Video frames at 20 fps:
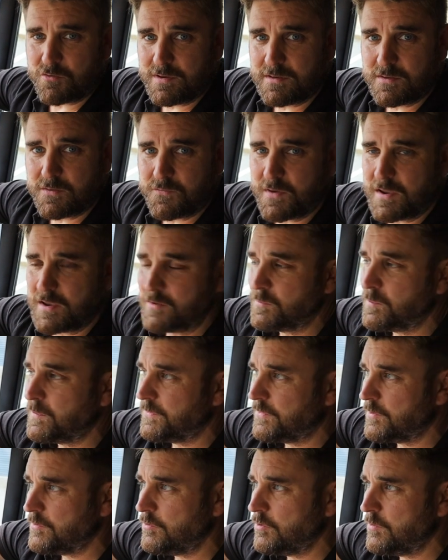or interface
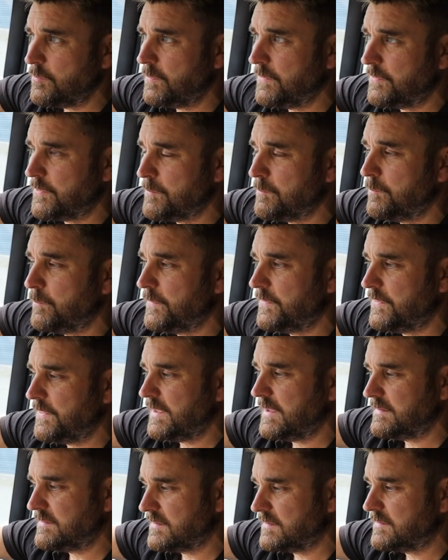with the new with
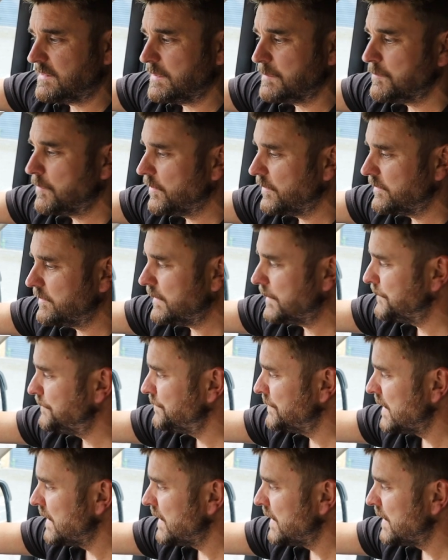the existing monitor.